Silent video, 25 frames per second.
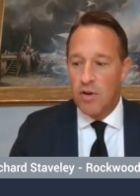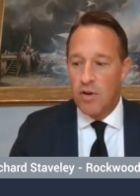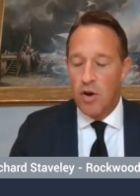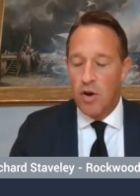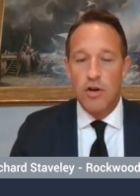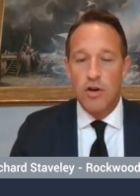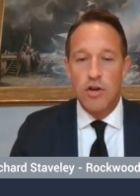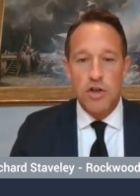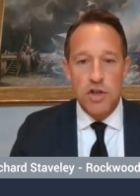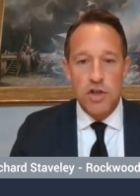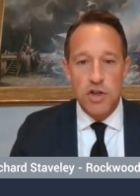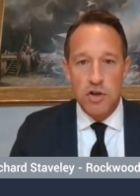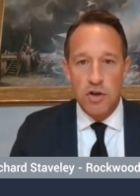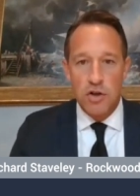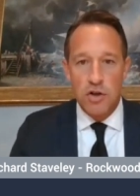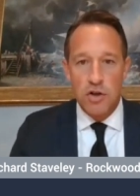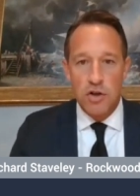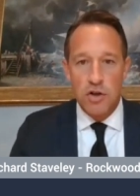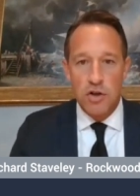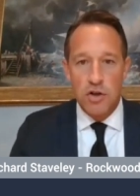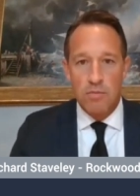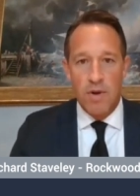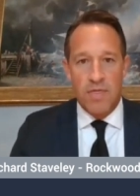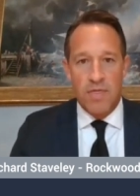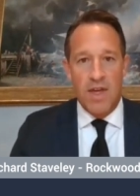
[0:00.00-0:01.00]
Long and
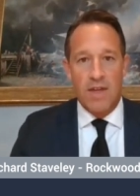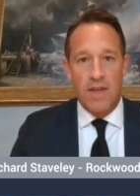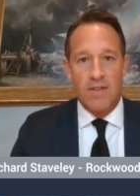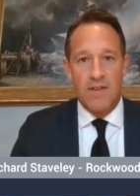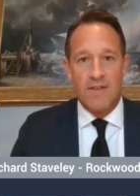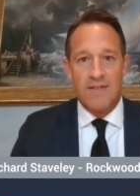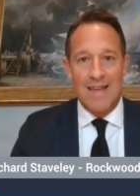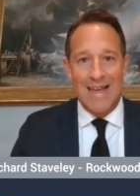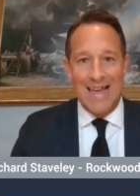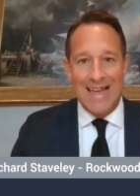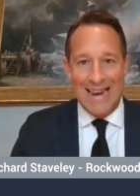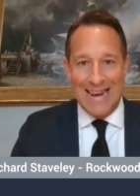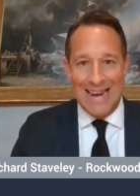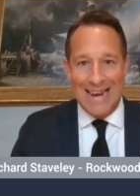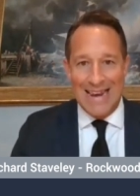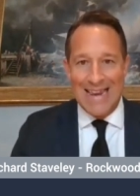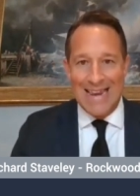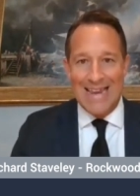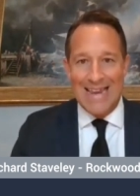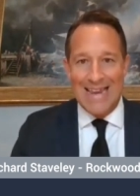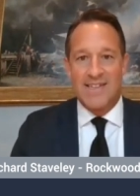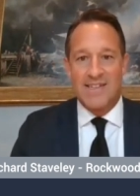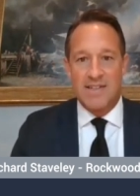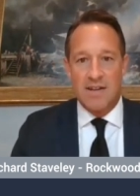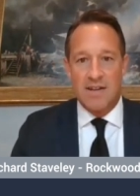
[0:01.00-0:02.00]
short, we think there's at
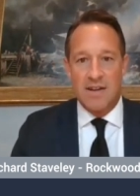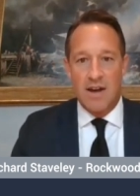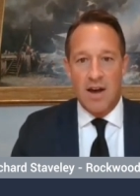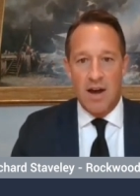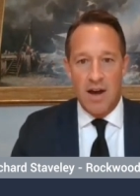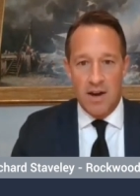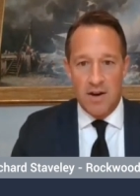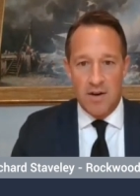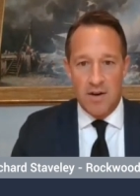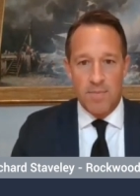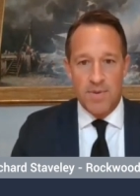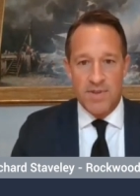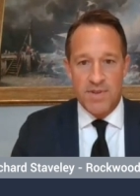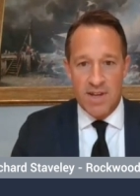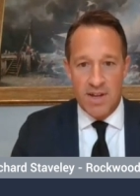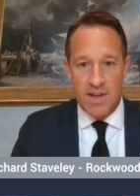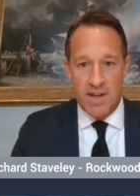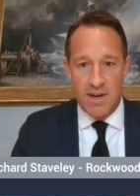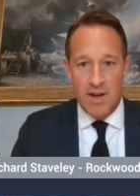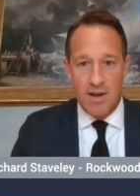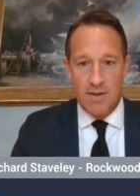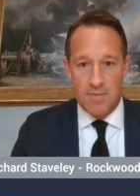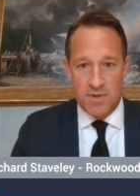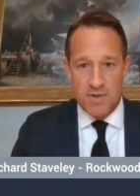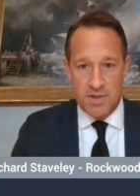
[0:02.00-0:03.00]
least
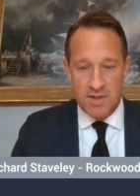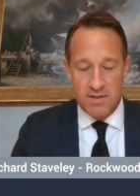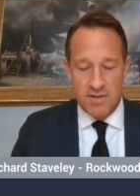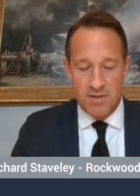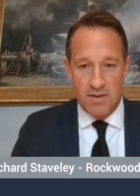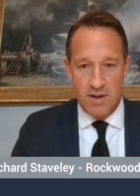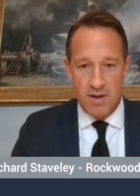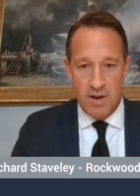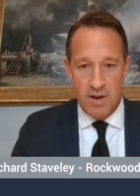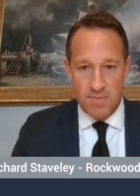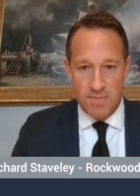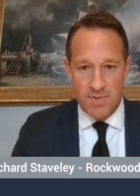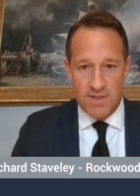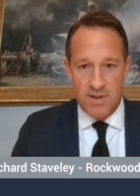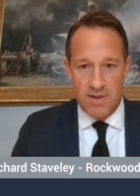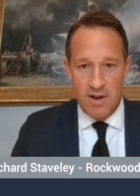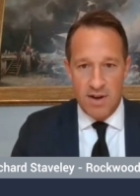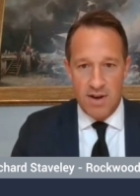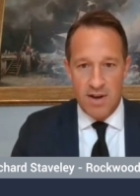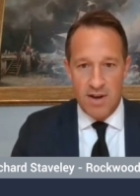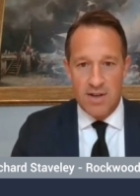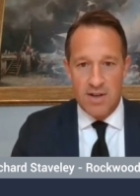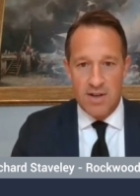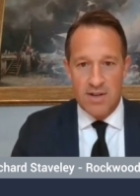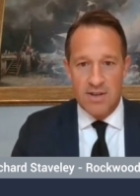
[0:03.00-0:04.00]
100%
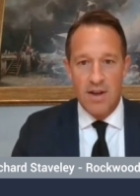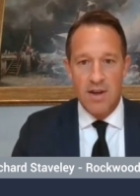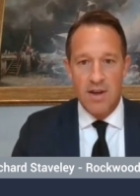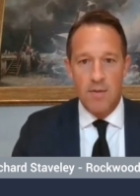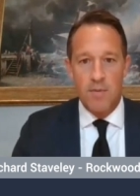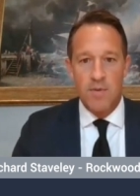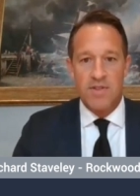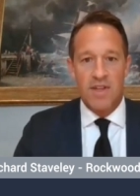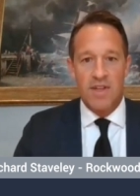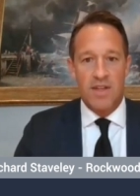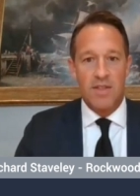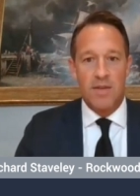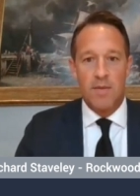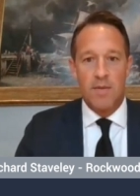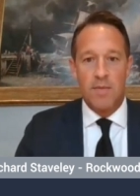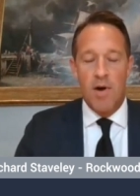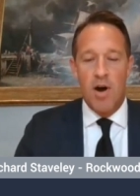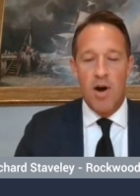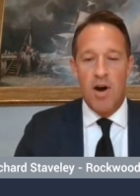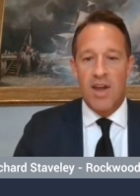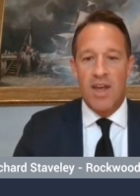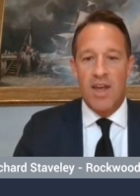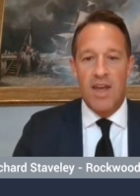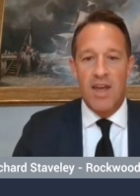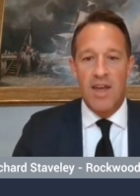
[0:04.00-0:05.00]
upside. We think the
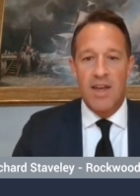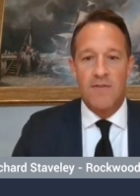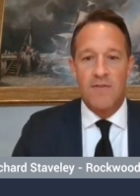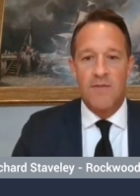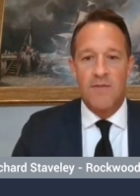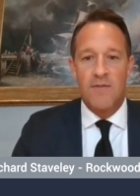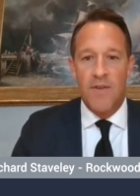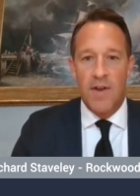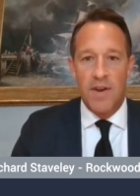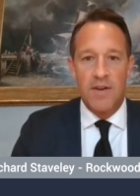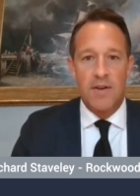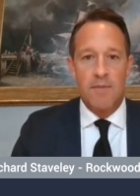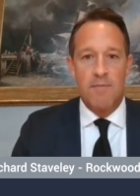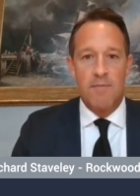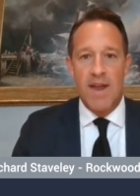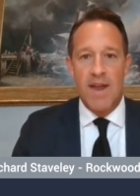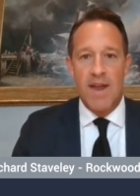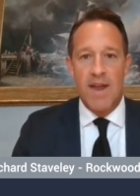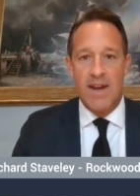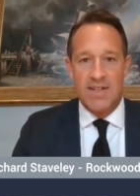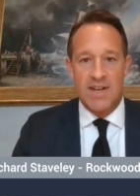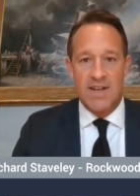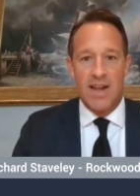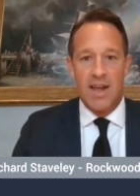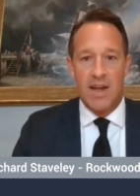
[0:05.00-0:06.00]
market is
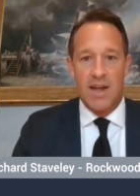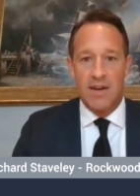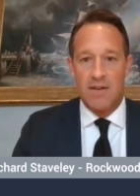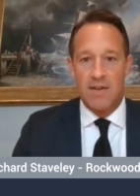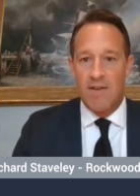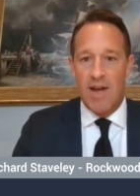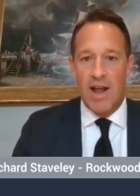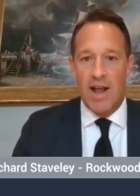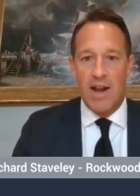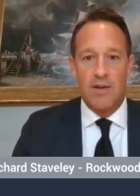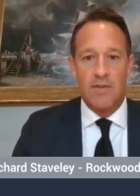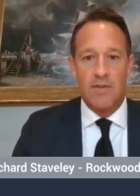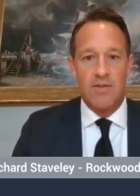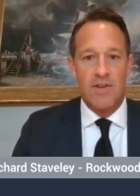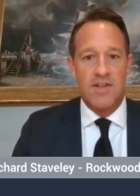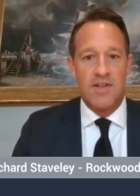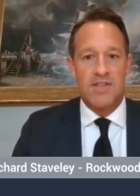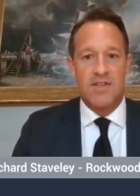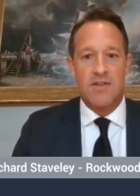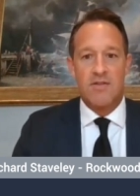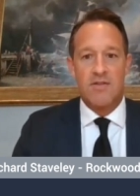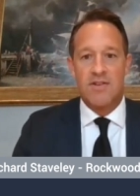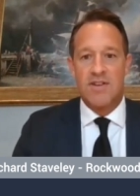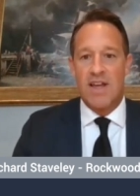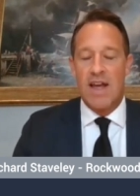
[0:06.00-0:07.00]
fundamentally undervaluing
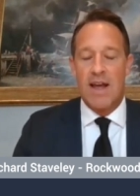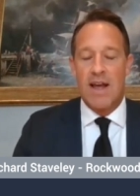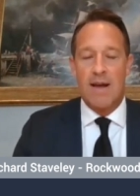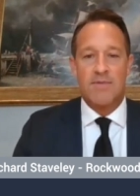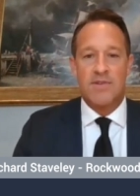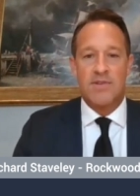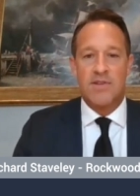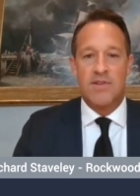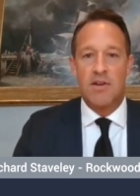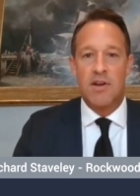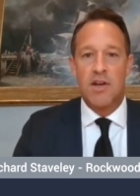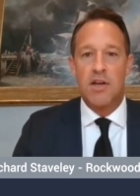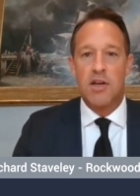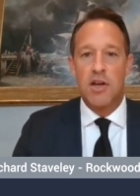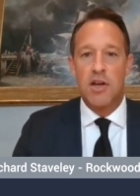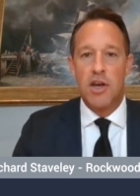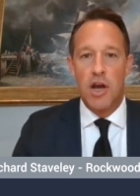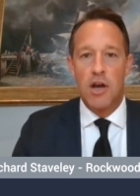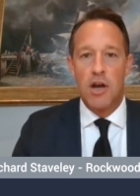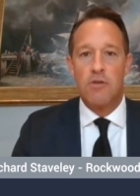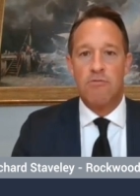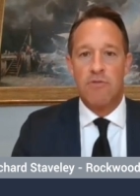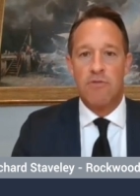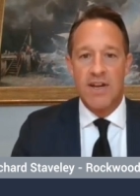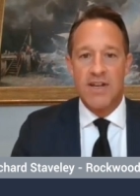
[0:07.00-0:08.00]
this. There is absolutely
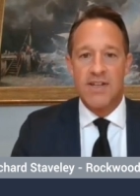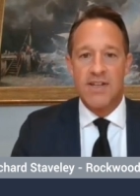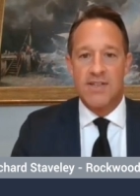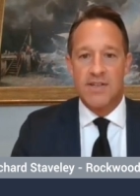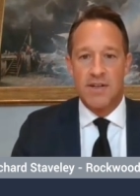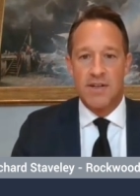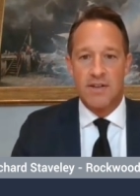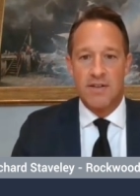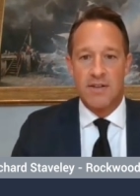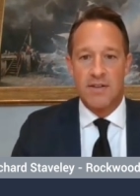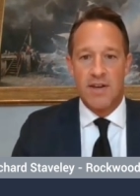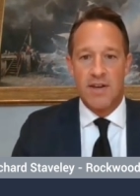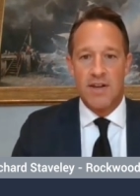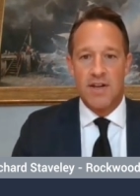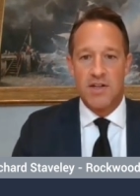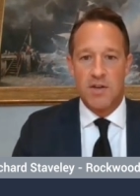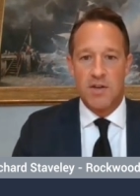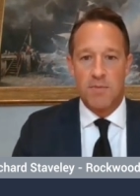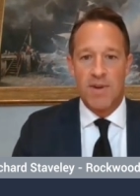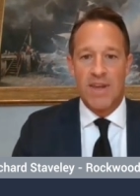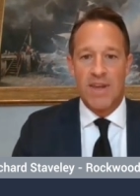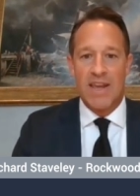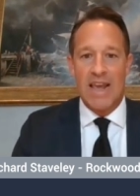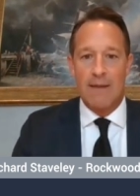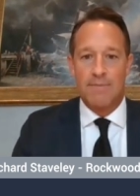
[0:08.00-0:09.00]
no reason that it
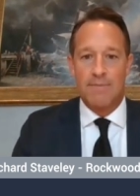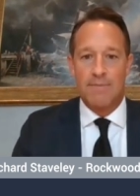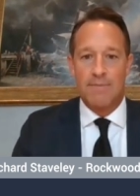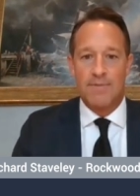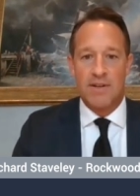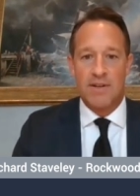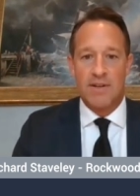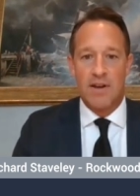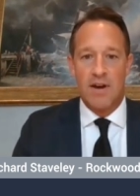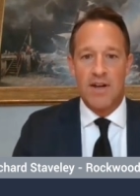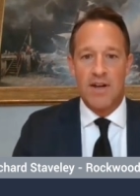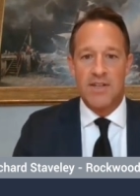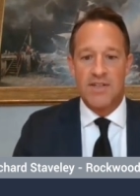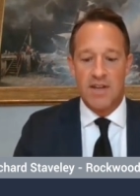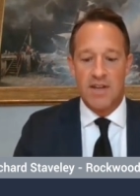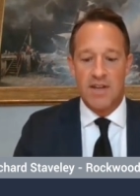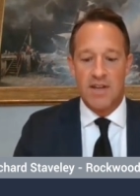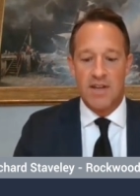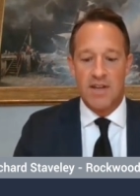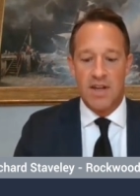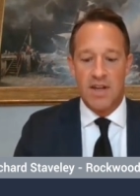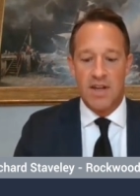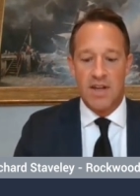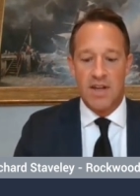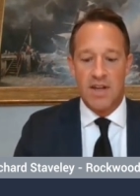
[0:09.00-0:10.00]
should be capitalised
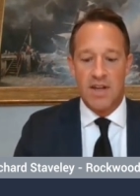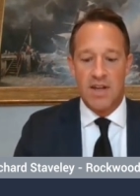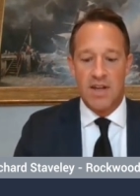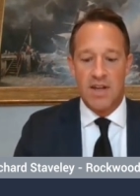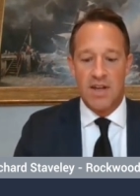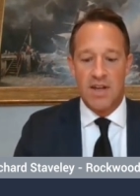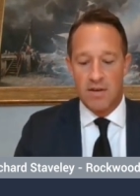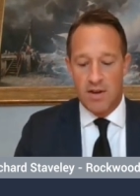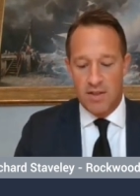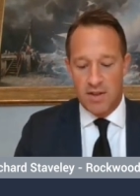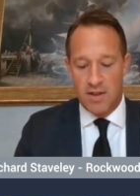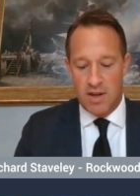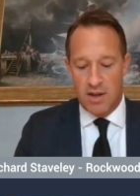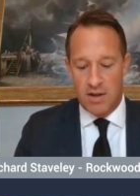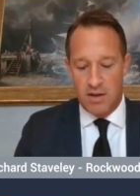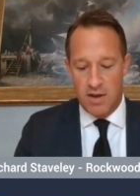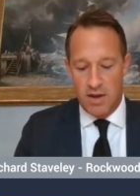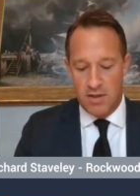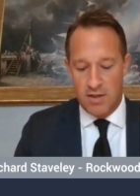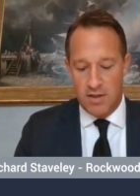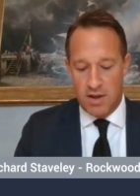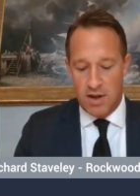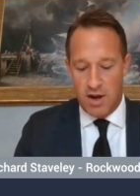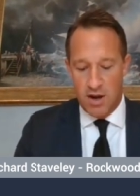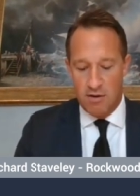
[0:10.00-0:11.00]
at
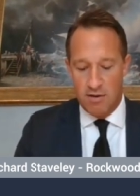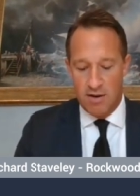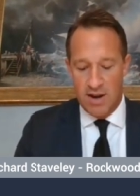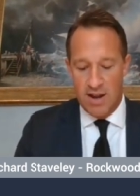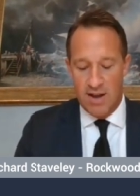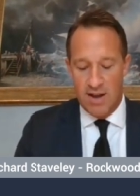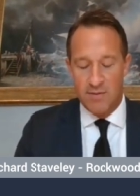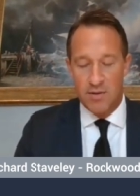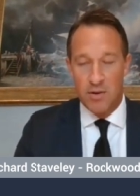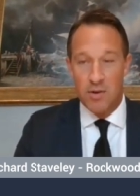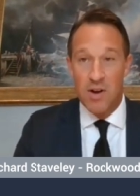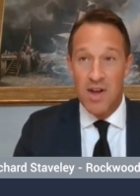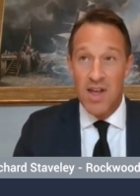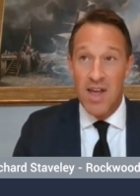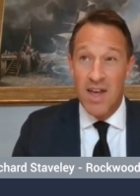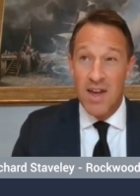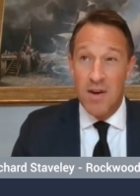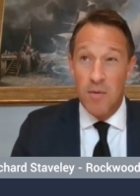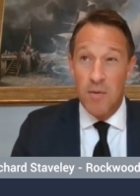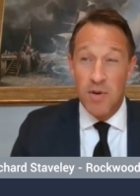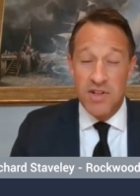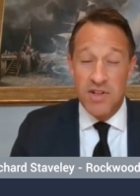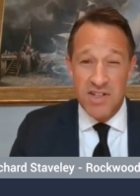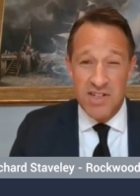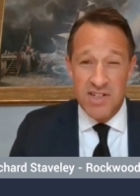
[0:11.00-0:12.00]
the current level,
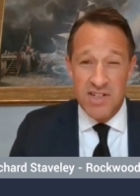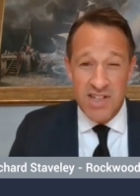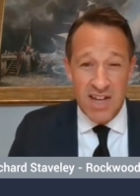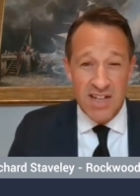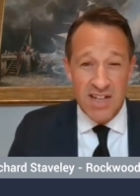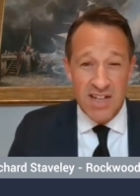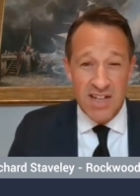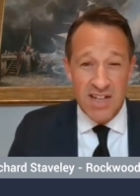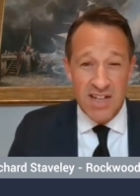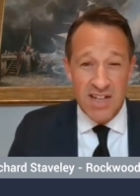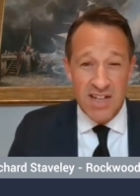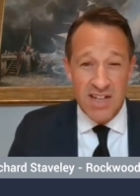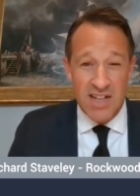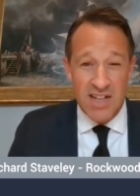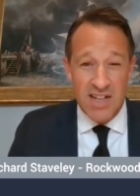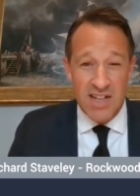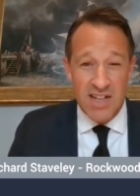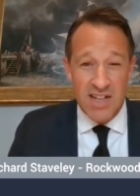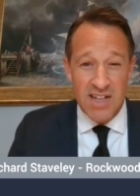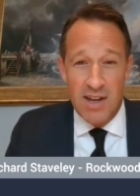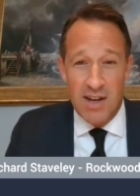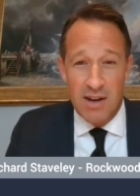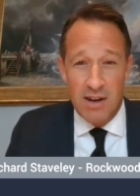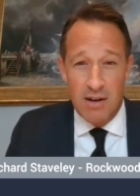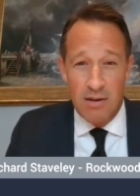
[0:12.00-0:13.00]
which is 68
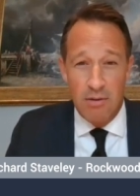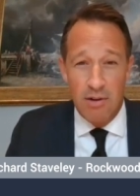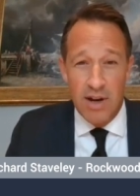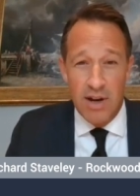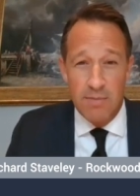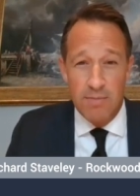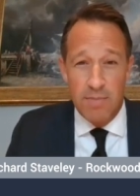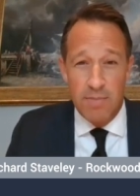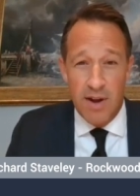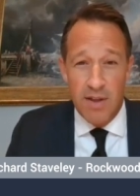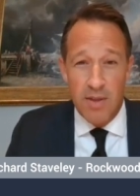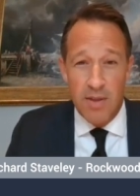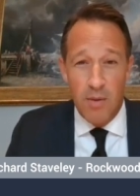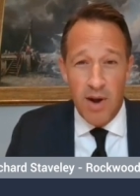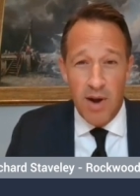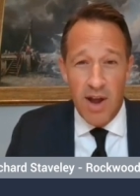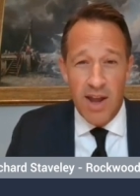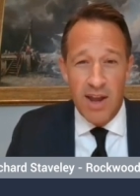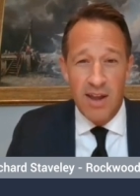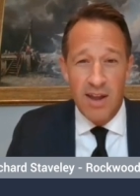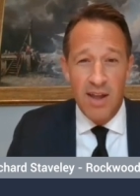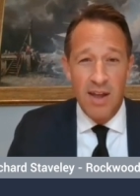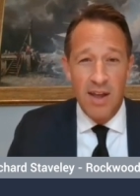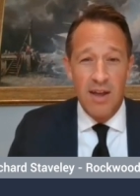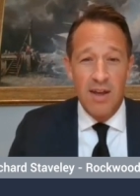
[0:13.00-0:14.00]
million quid, by the
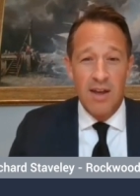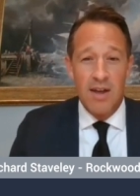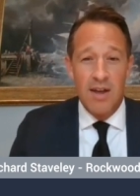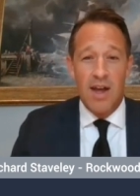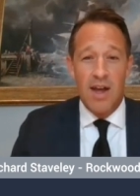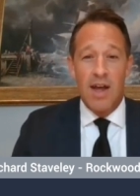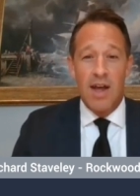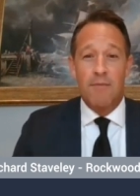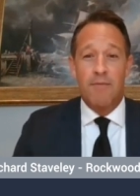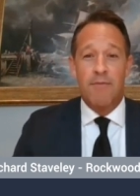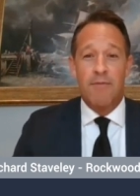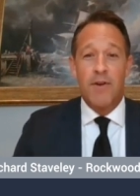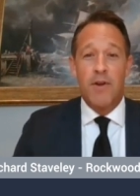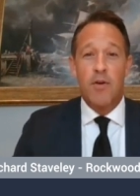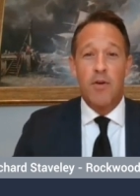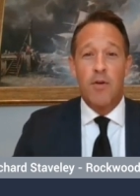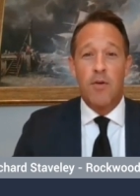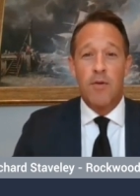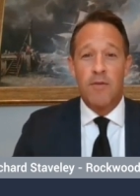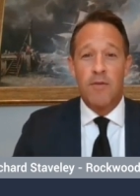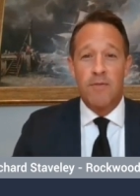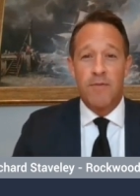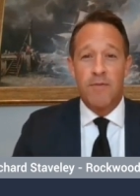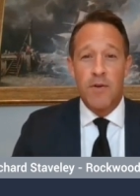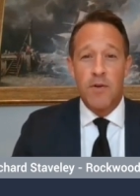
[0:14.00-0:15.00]
way. And for
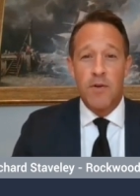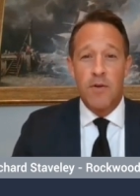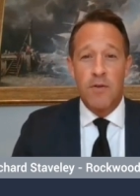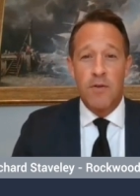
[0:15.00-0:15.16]
your